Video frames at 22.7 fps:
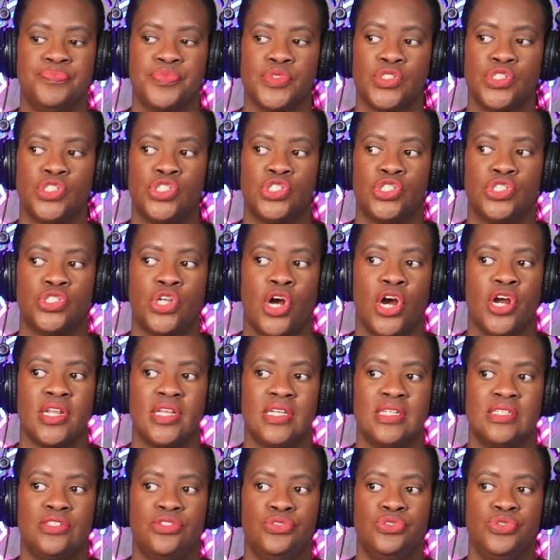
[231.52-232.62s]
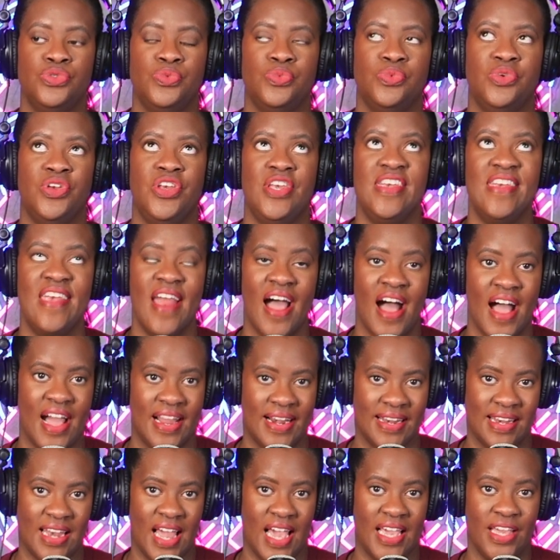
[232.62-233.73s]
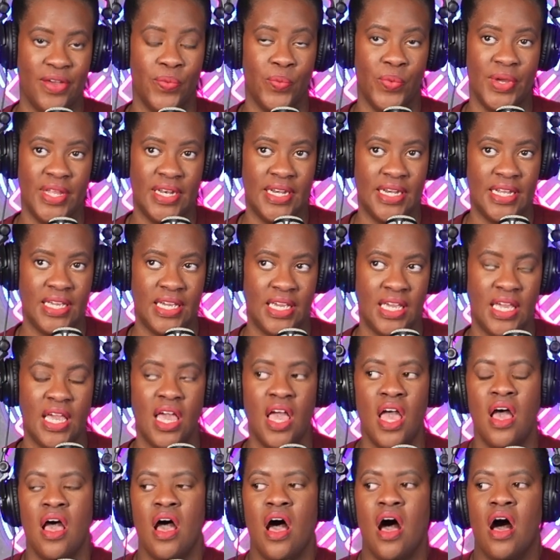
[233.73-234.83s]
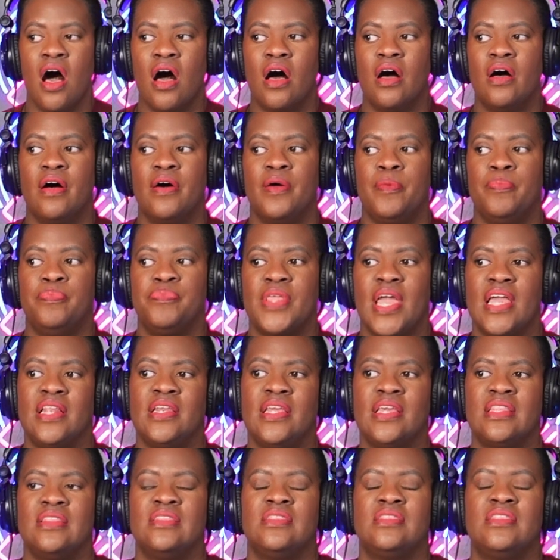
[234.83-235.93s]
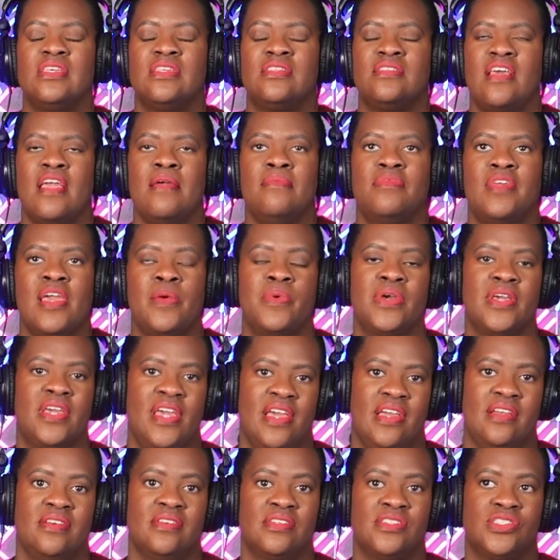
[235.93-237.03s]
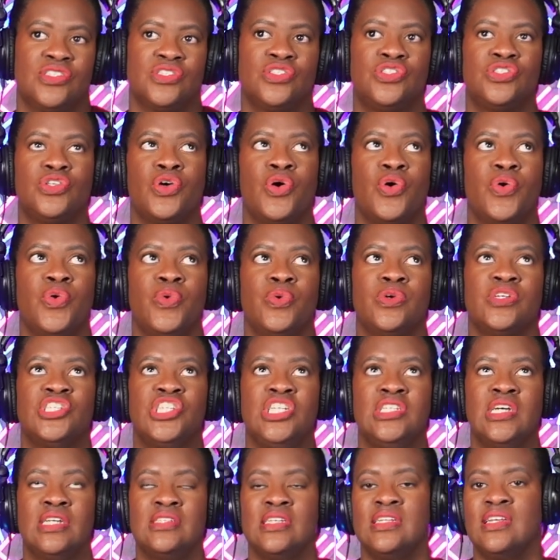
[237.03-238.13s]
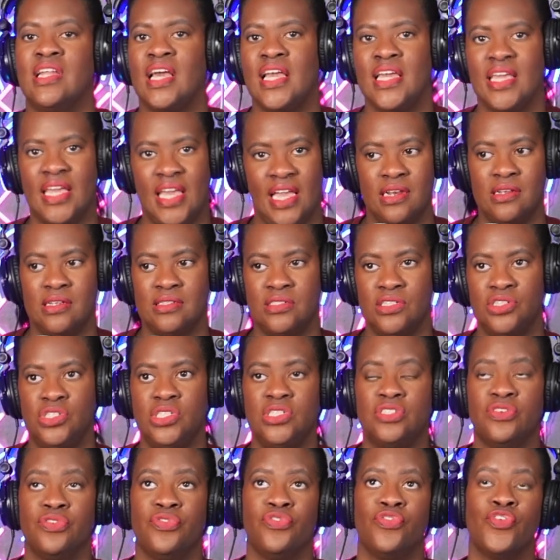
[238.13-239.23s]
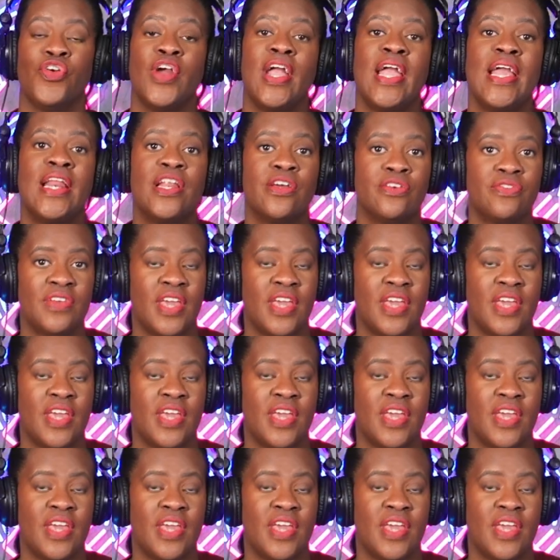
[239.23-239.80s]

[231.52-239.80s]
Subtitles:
started to not like Wendy. And the same thing with Candace. So she doesn't like Candace and she's afraid of